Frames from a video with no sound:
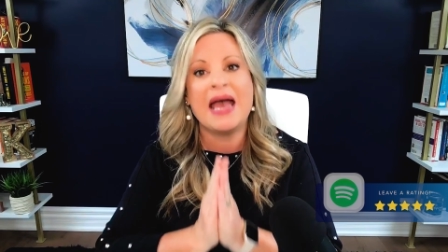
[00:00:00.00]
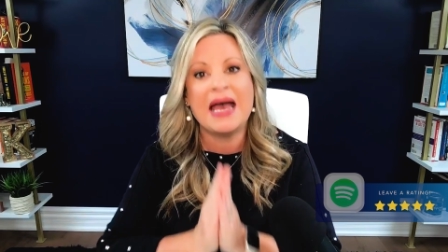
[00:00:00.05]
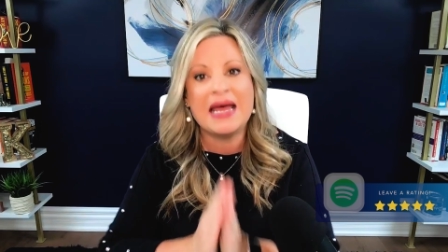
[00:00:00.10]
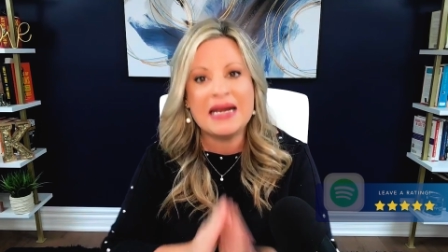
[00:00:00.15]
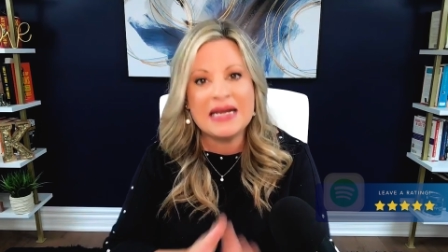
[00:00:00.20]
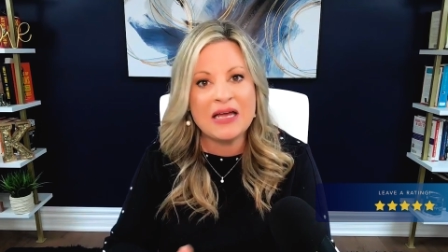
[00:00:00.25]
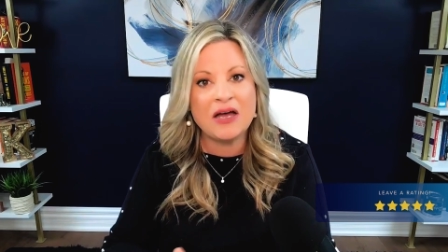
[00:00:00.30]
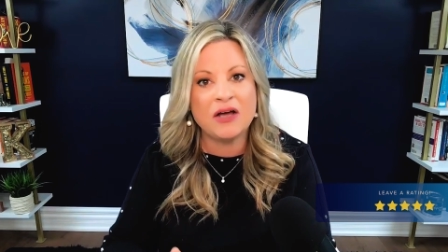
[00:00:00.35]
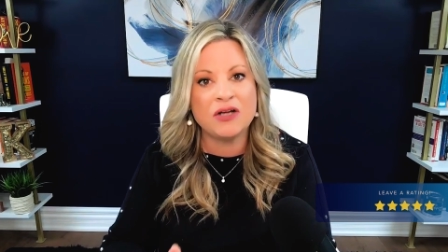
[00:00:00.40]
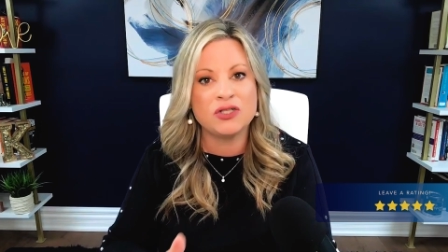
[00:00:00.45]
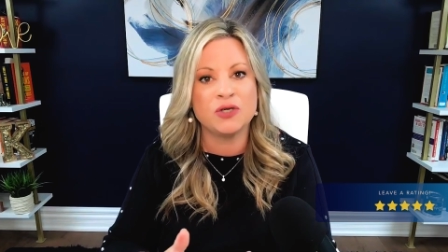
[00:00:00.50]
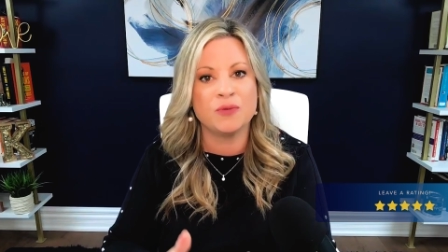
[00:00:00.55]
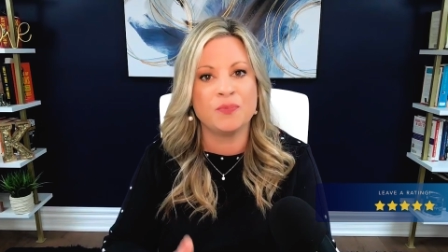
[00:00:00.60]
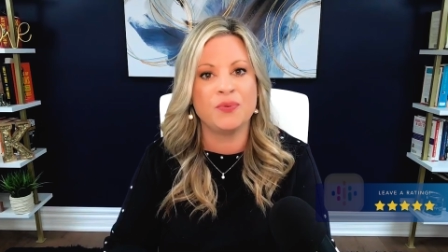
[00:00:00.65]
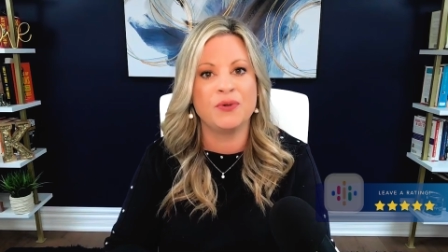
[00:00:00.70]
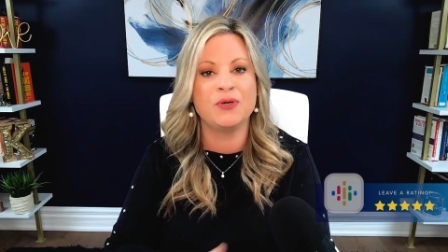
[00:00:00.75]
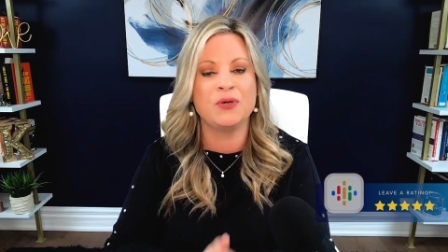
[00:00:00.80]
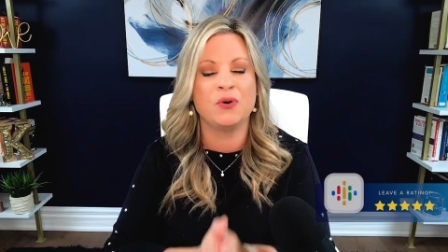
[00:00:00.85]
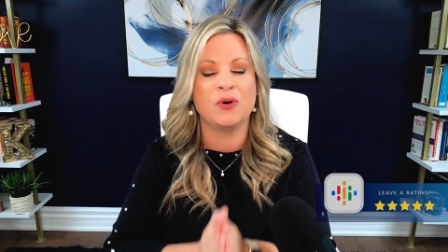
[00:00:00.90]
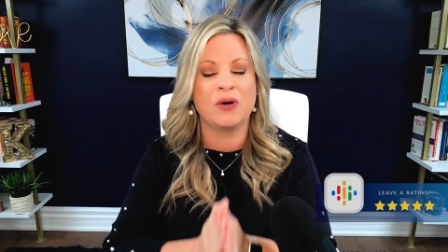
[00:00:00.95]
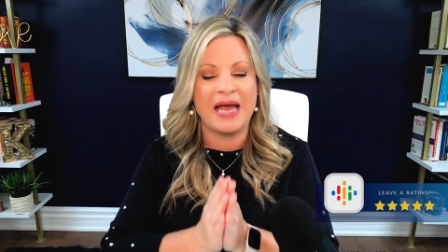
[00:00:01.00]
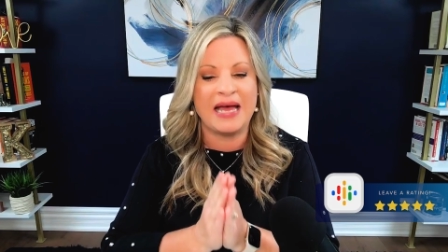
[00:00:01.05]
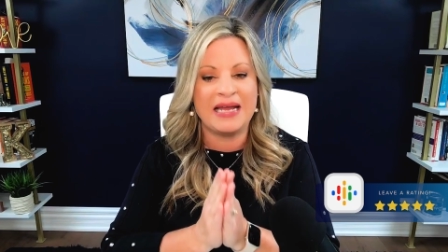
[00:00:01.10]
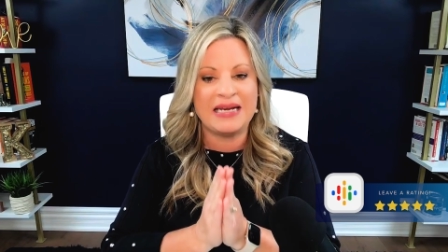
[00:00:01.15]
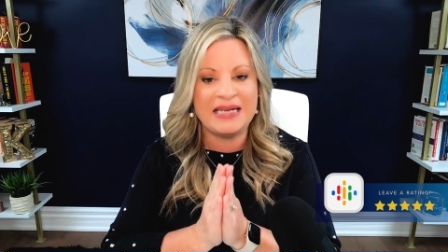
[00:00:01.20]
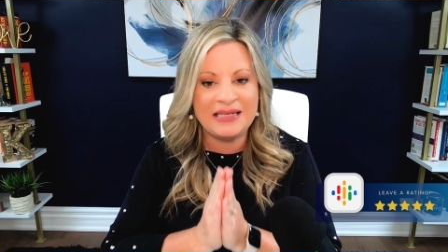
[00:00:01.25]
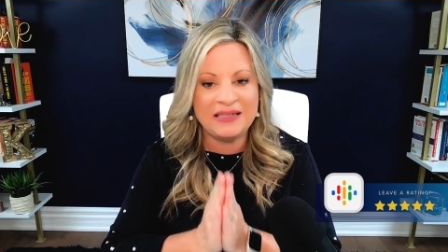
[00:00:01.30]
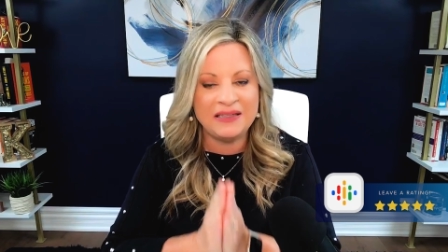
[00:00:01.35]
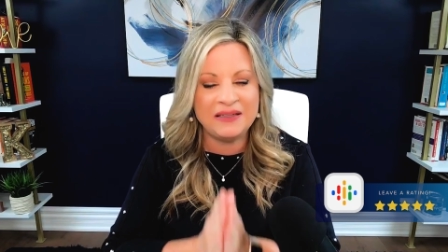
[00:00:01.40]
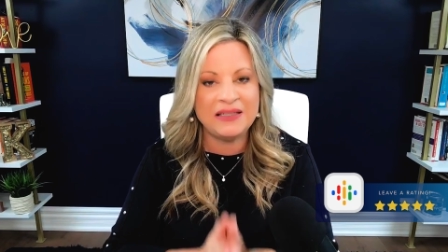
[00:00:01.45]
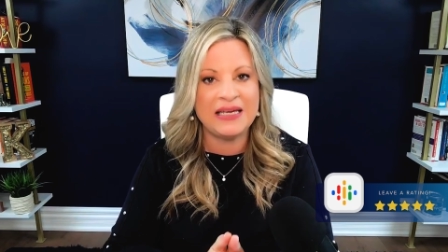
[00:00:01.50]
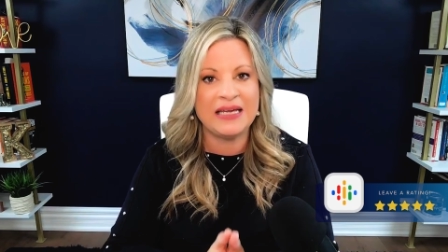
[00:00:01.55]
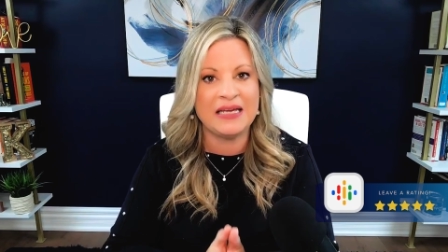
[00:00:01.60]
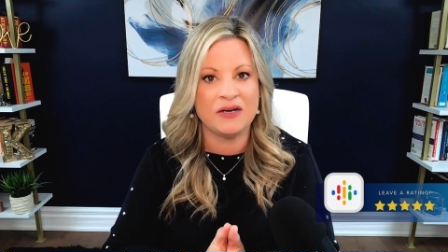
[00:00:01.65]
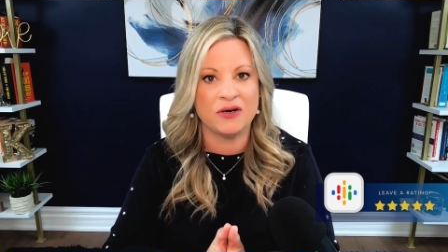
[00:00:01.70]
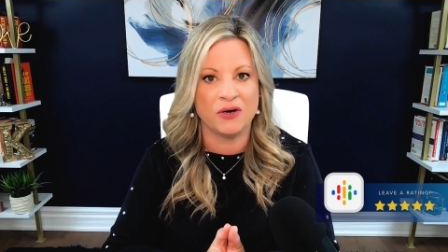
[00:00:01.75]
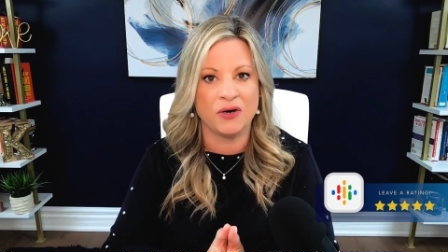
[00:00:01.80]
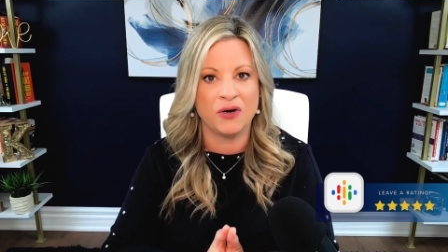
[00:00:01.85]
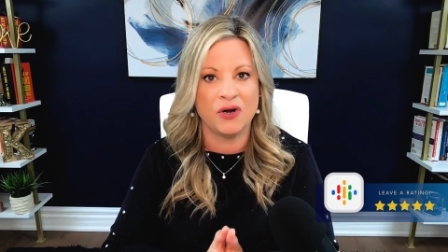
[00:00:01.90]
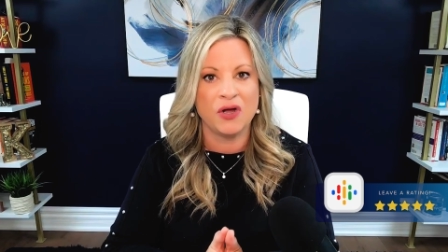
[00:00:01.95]
any entrepreneur, any
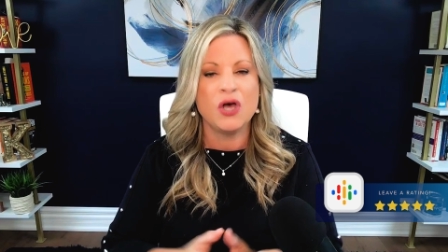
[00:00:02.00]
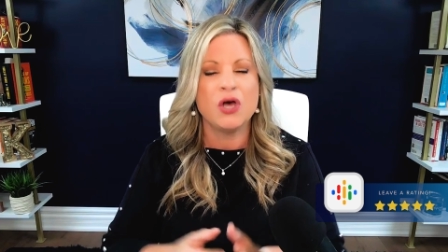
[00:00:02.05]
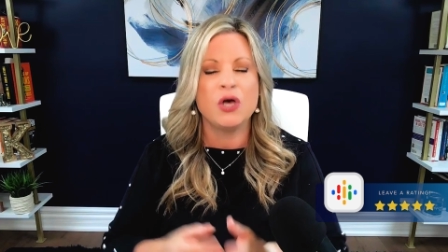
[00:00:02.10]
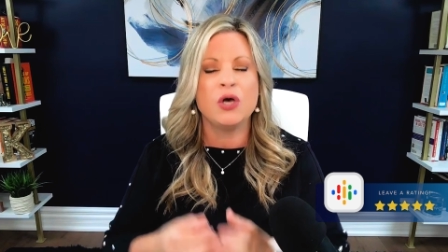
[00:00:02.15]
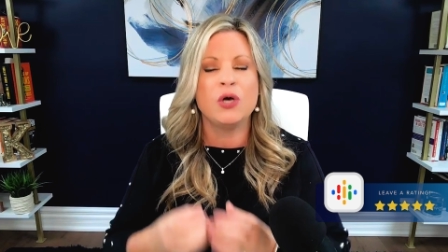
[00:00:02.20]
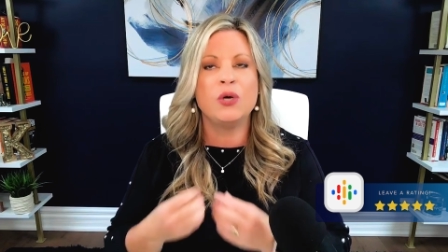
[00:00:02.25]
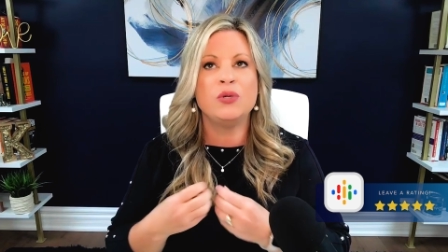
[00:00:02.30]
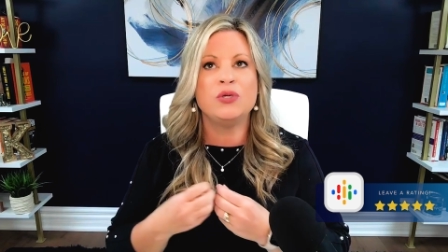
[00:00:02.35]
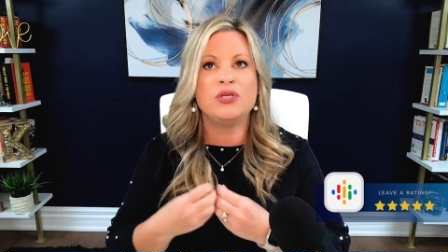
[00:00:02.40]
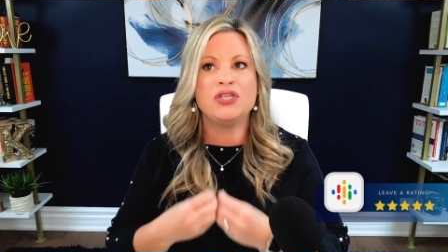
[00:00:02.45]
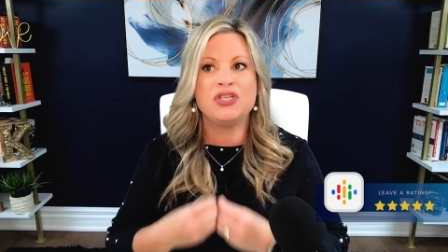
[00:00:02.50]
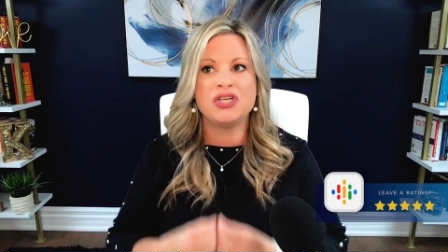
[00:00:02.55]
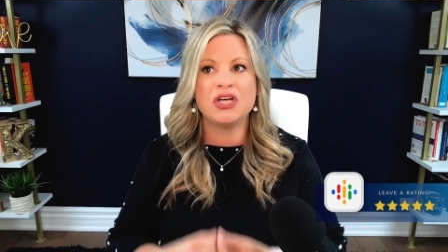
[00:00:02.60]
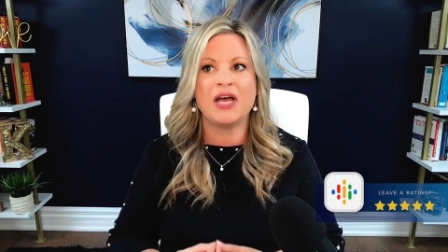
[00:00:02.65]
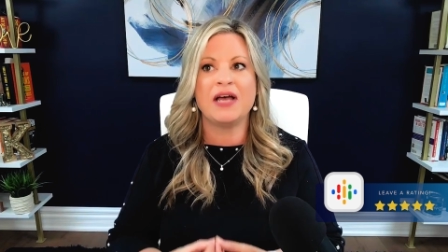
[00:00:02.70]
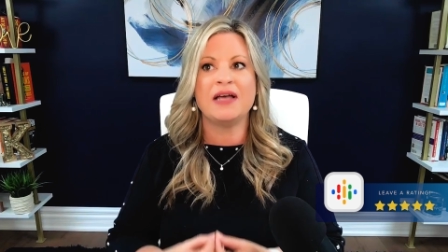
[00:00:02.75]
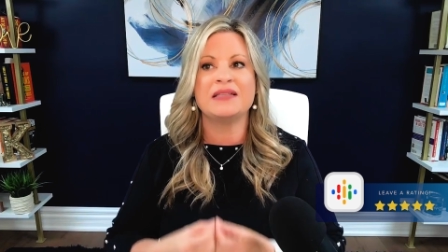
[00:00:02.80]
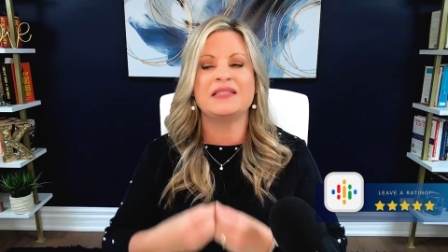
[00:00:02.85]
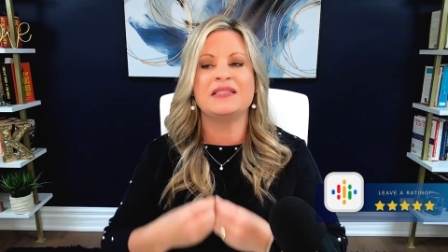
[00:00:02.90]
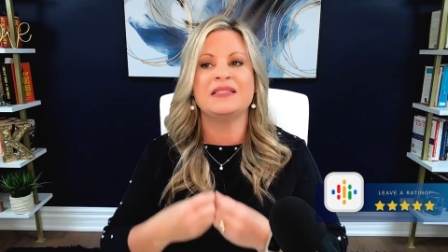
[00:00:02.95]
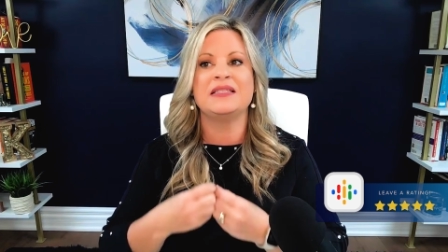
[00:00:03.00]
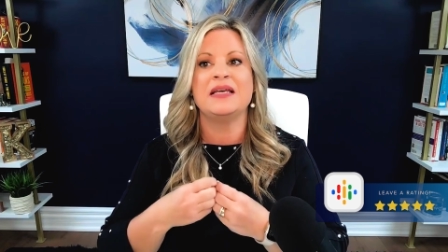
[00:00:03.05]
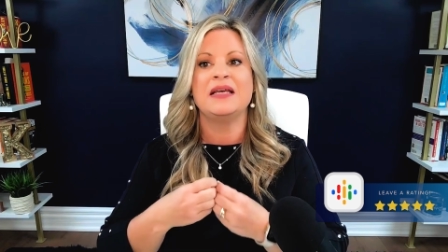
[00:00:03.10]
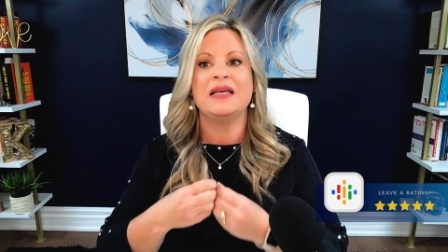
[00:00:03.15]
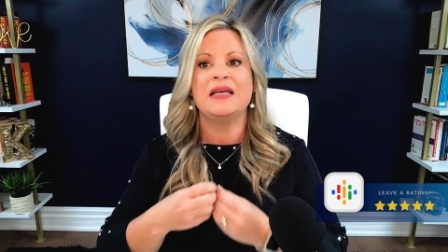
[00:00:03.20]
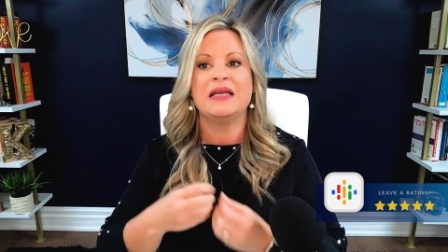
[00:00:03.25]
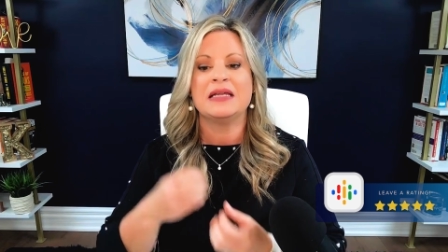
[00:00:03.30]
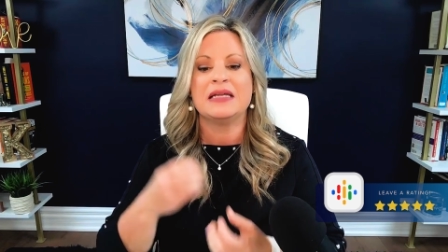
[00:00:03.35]
leader who just